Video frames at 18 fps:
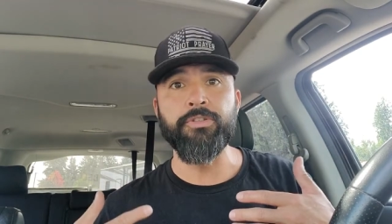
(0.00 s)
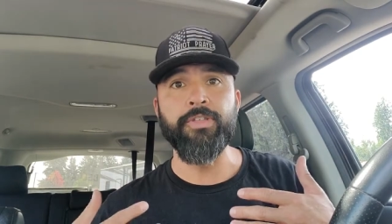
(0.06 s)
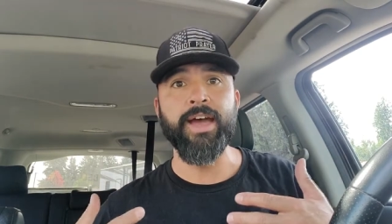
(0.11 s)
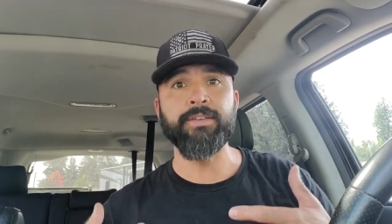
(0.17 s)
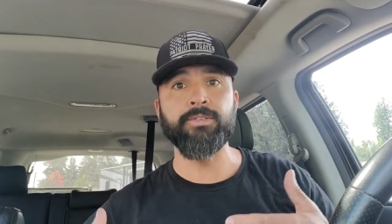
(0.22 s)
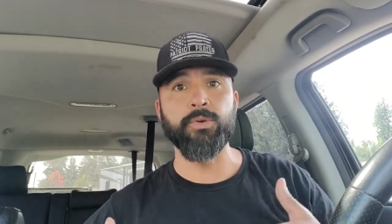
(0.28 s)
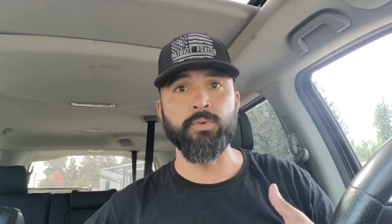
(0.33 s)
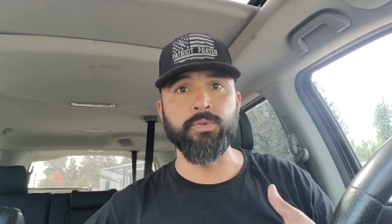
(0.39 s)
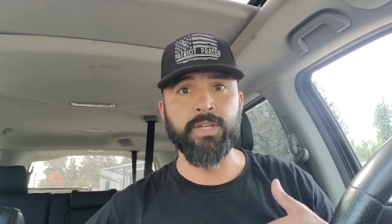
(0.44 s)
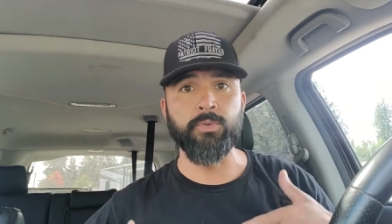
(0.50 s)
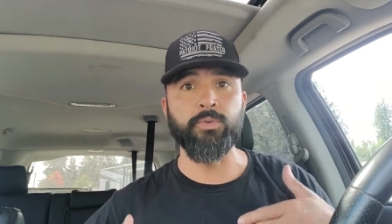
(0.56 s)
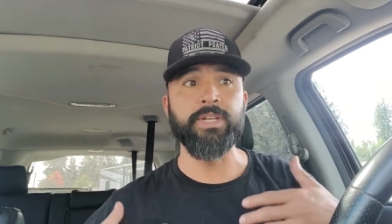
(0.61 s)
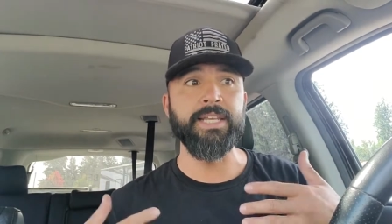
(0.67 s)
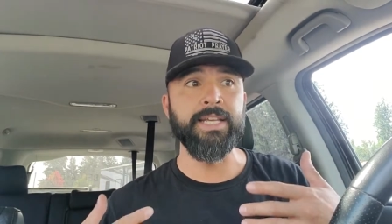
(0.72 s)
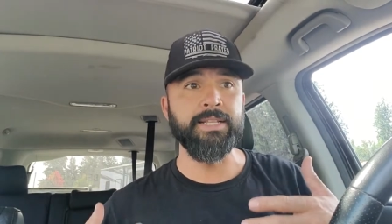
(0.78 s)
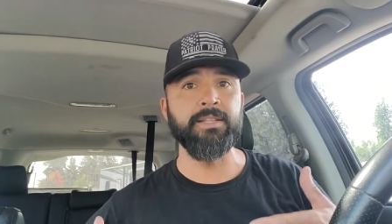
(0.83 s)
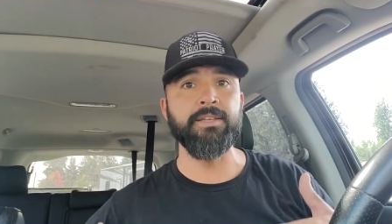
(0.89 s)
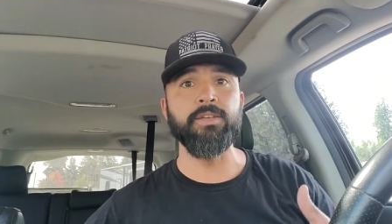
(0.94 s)
That's what we need. We
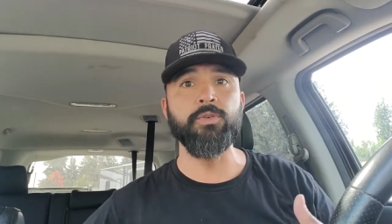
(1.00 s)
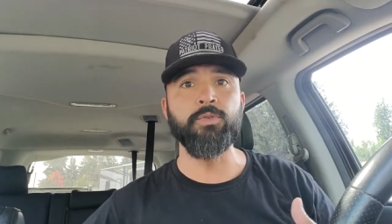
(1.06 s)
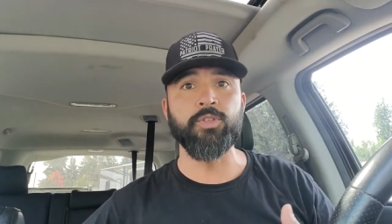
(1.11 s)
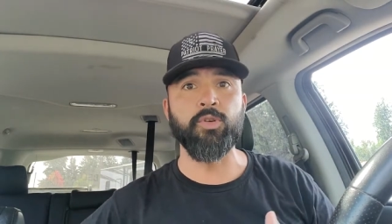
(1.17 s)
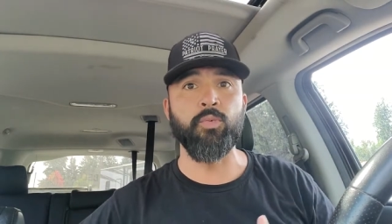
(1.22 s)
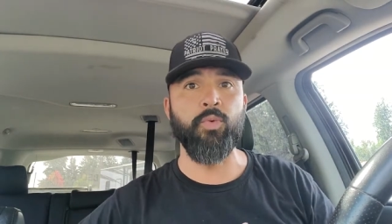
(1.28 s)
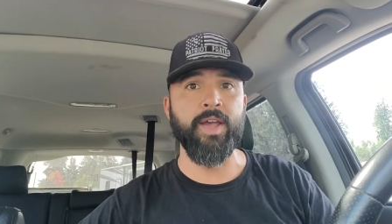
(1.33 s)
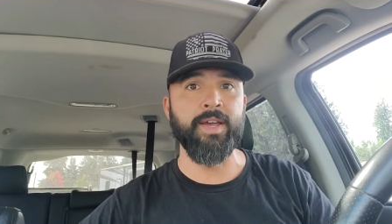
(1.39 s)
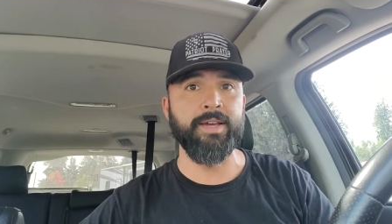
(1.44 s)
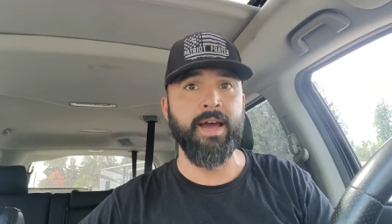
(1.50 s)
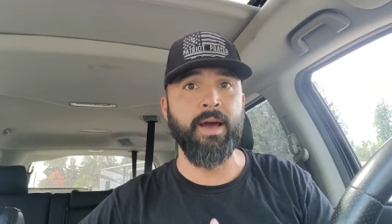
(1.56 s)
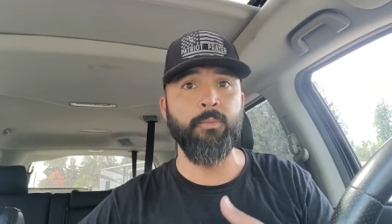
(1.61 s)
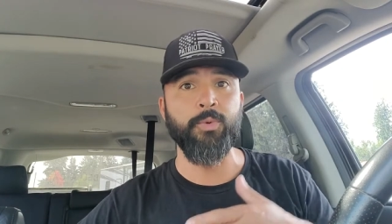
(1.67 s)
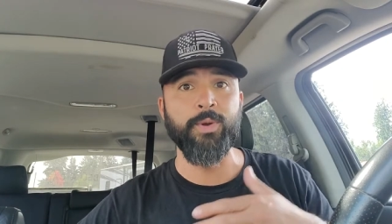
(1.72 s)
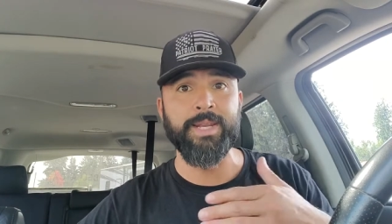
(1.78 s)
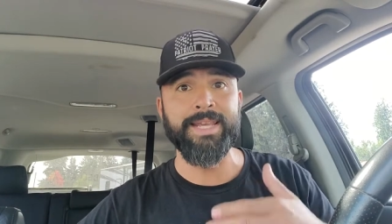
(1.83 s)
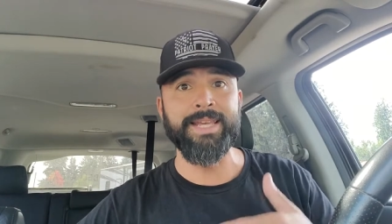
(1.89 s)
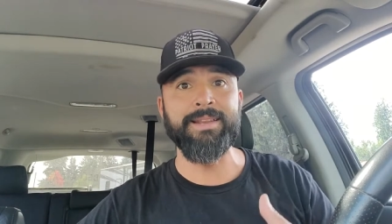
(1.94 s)
need the youth to wake up.
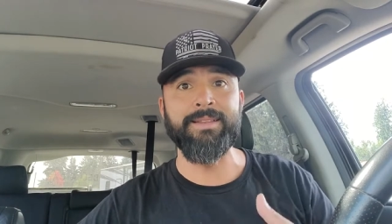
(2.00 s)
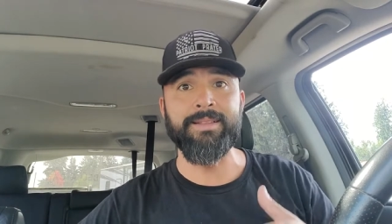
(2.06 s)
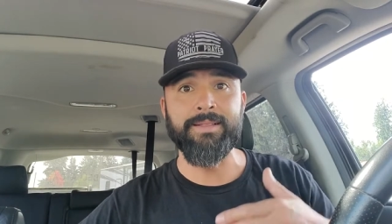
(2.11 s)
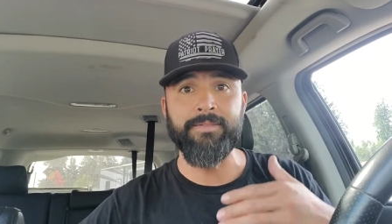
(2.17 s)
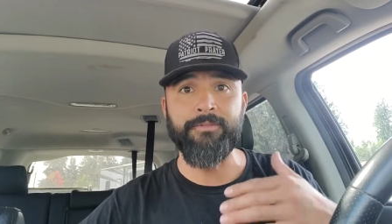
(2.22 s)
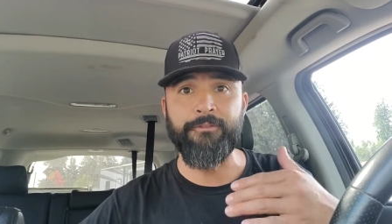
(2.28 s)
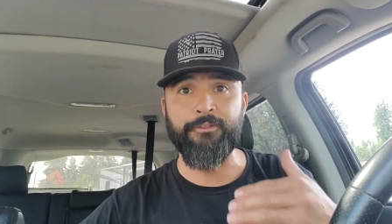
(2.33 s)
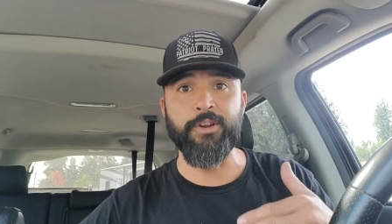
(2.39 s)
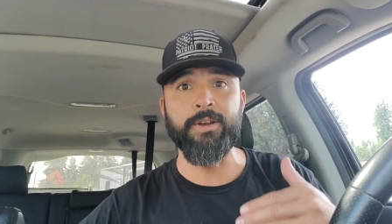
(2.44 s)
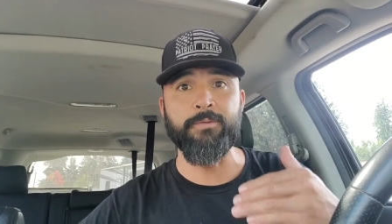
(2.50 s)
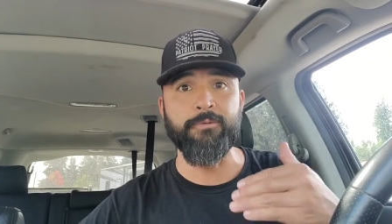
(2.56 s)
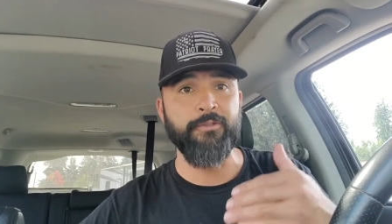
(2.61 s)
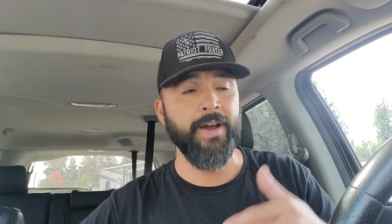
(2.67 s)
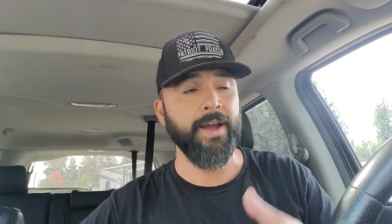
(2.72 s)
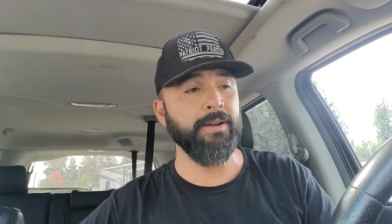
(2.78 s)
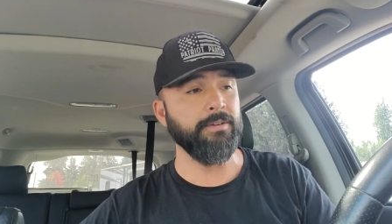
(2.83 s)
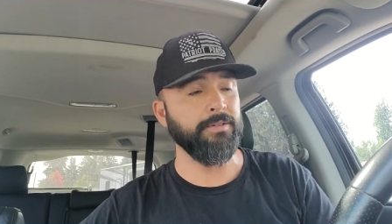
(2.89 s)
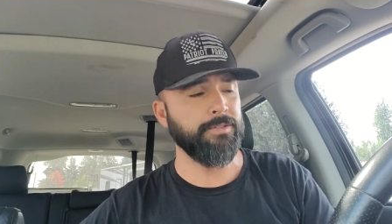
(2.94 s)
We need freedom
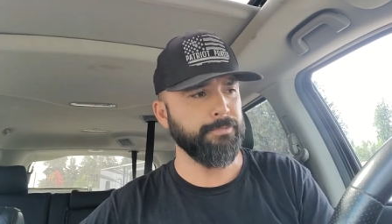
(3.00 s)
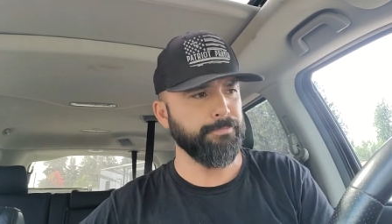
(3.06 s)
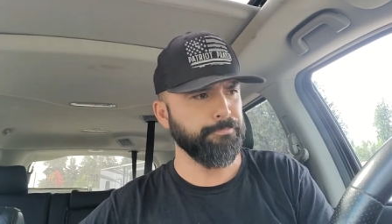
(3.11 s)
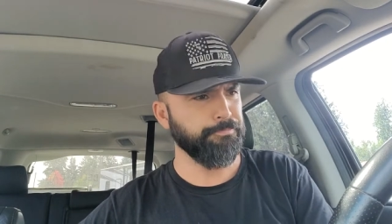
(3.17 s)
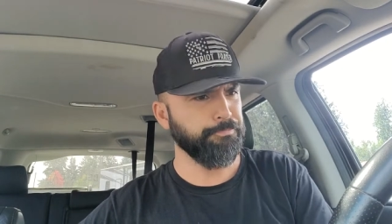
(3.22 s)
fighters.